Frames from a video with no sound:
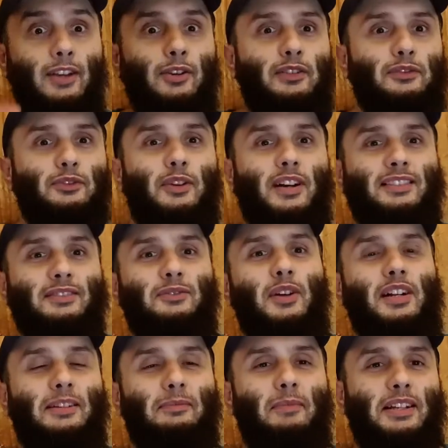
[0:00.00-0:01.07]
Hello everyone,
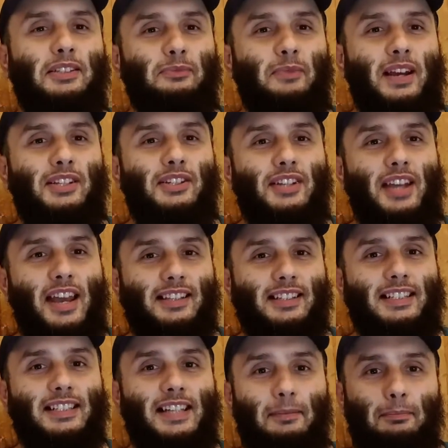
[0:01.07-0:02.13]
welcome back to my
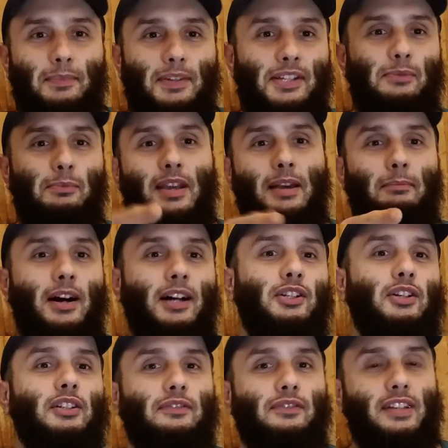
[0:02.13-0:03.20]
channel and peace be upon
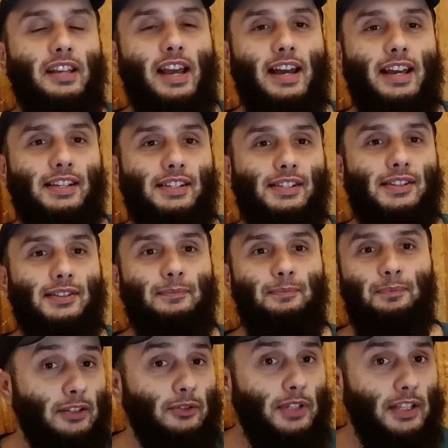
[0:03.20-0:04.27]
all of you guys.
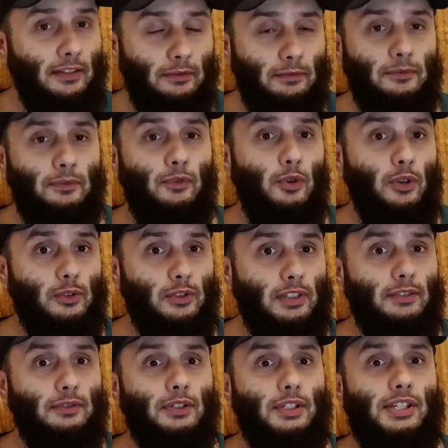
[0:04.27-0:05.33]
Been looking
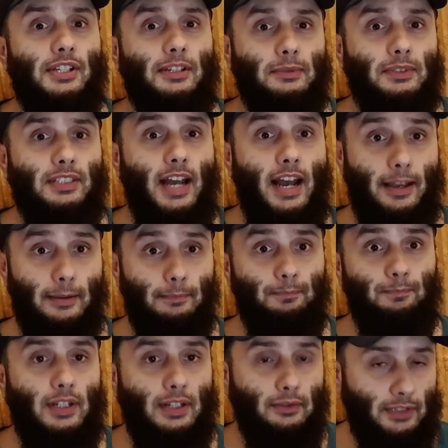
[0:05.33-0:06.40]
forward for some time
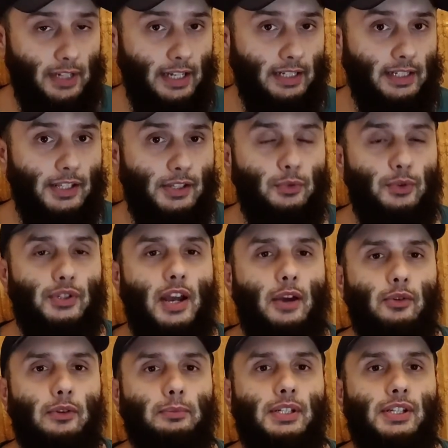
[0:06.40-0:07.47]
for the fragrance which I
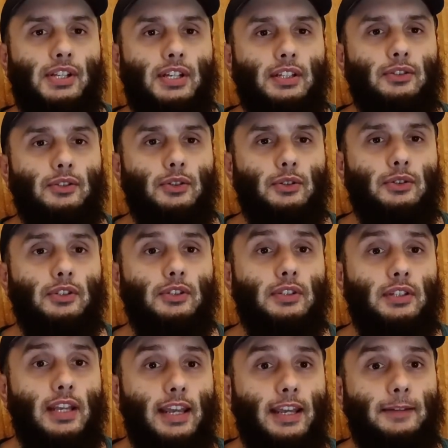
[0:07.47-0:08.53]
will present to you
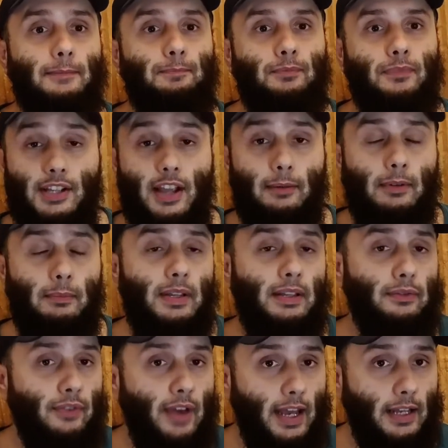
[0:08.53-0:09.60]
today since I'm a
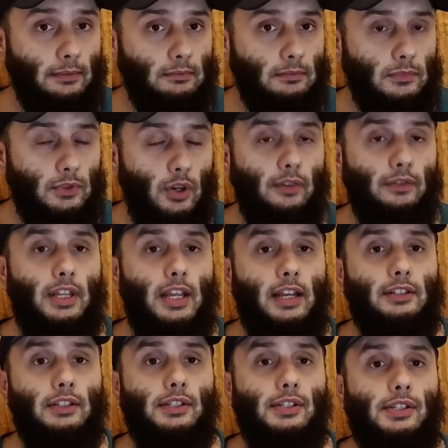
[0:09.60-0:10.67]
big fan of the
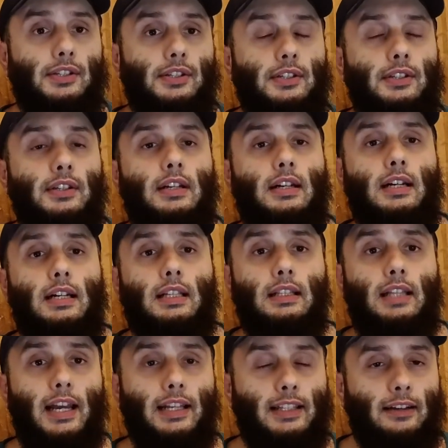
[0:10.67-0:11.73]
Eros
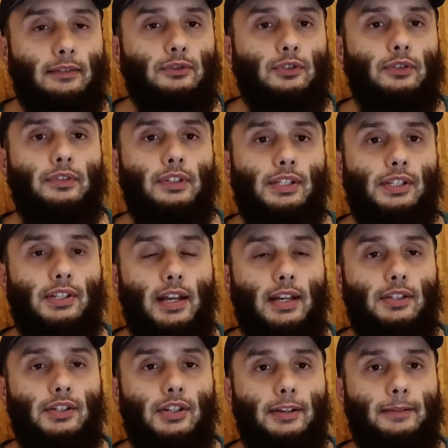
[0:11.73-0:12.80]
lineup from
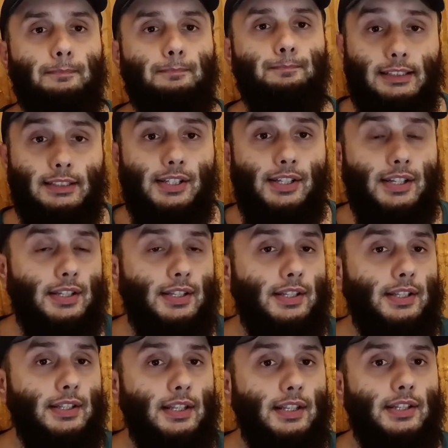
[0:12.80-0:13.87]
Versace, and
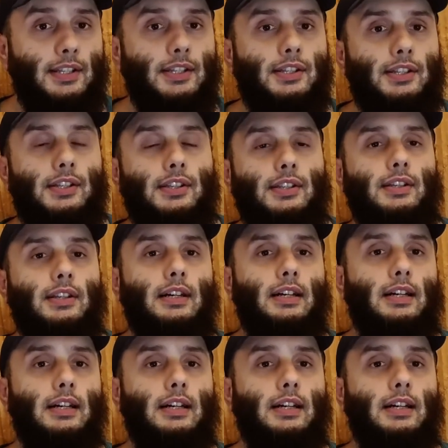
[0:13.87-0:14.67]
since this is